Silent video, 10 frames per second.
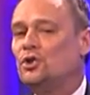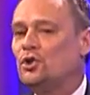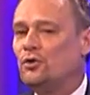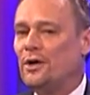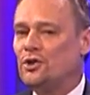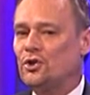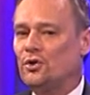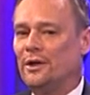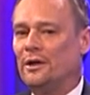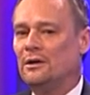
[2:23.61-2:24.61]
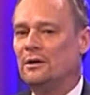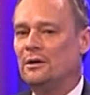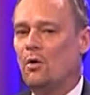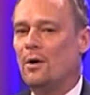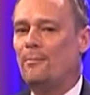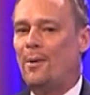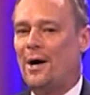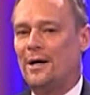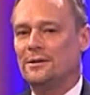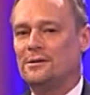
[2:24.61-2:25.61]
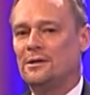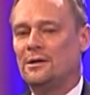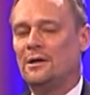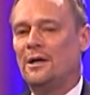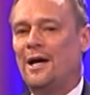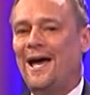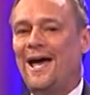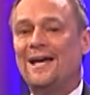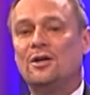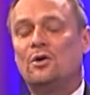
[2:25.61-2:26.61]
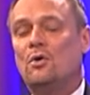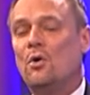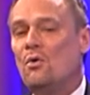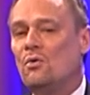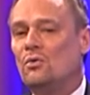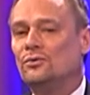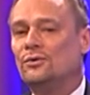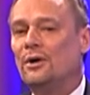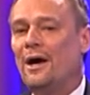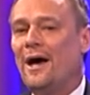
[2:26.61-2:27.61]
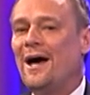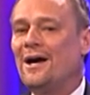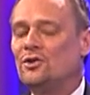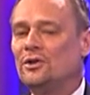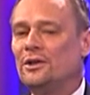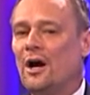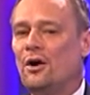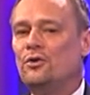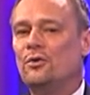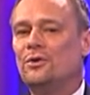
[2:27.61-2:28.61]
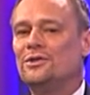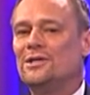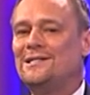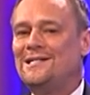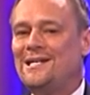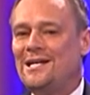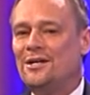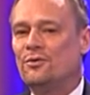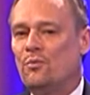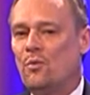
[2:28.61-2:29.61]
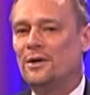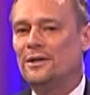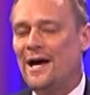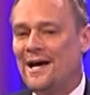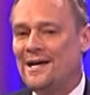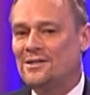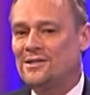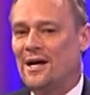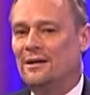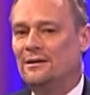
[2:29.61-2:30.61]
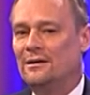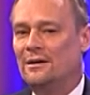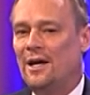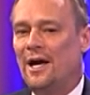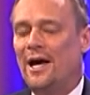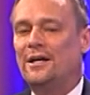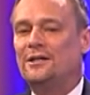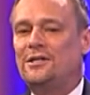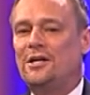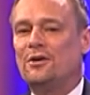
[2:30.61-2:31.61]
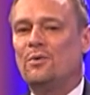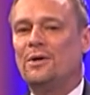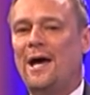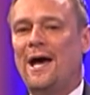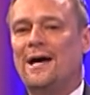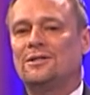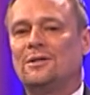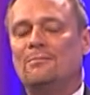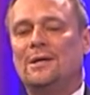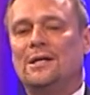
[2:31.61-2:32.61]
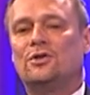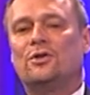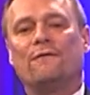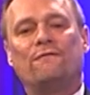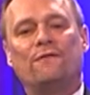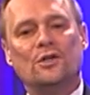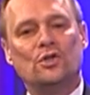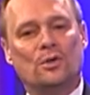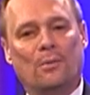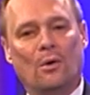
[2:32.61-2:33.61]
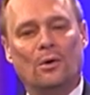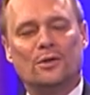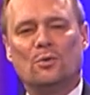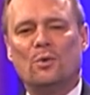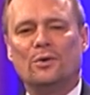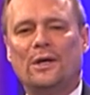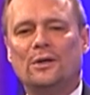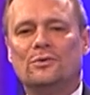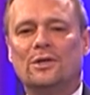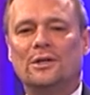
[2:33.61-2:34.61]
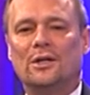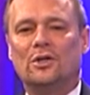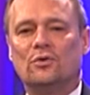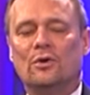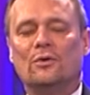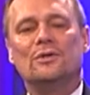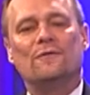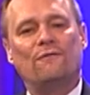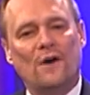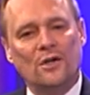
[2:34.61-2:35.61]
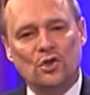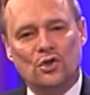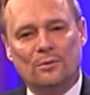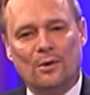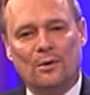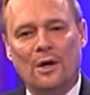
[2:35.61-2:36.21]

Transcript: Treasury or a bond, and gold actually are known as a Tier 1 asset. And a Tier 1 asset means they're fungible. It's the word they use in the industry, known as fungible.